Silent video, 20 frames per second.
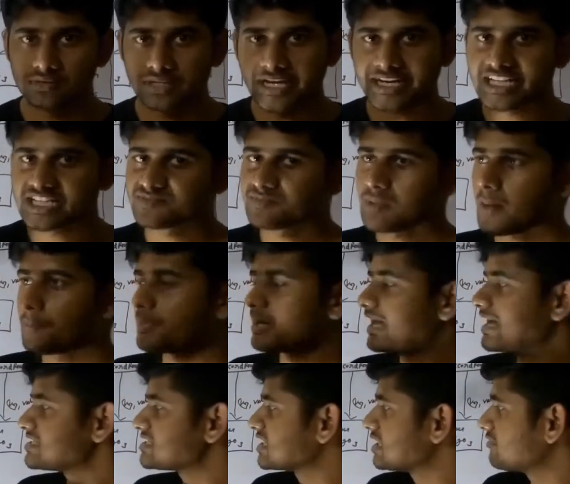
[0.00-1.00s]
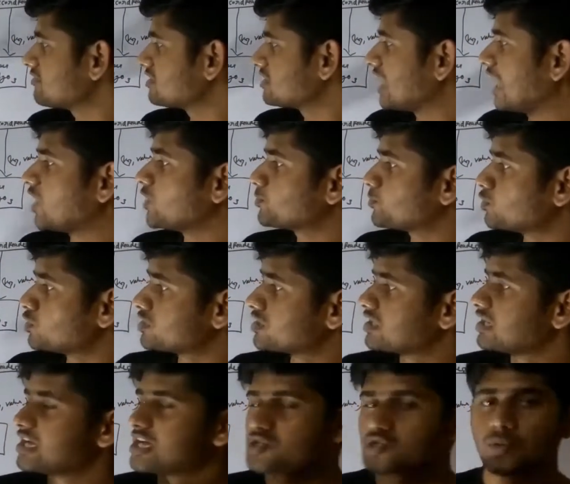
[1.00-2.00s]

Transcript: That is, mapper has given the output.